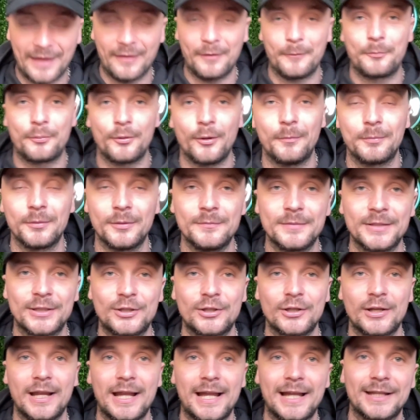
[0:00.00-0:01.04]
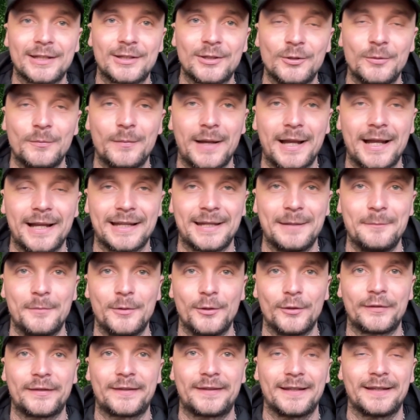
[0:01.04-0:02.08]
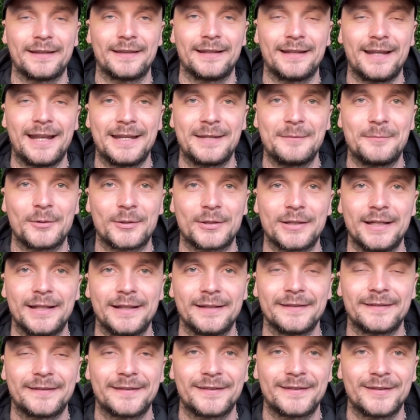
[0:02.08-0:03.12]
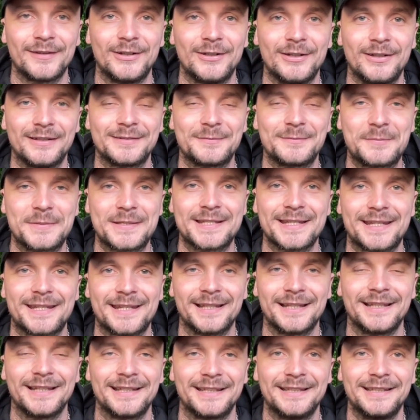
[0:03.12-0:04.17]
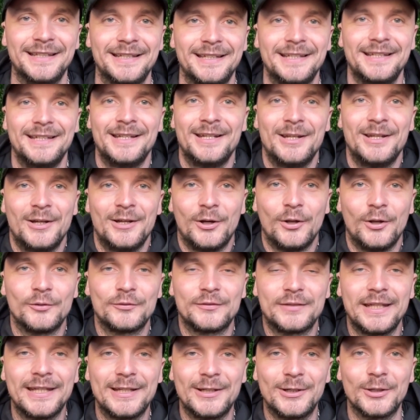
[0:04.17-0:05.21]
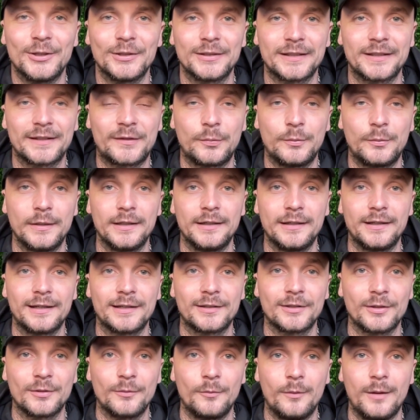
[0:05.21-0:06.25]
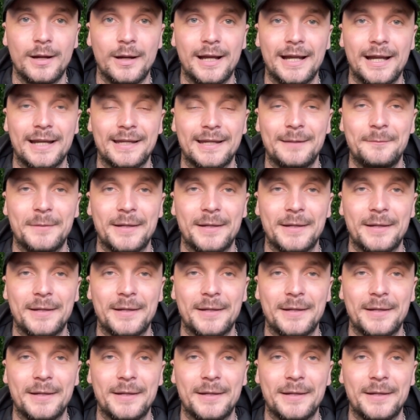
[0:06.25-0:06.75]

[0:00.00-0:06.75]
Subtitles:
problem, you could argue, but I get more stick than anybody else, particularly on ye olde Twitter. I don't know why. I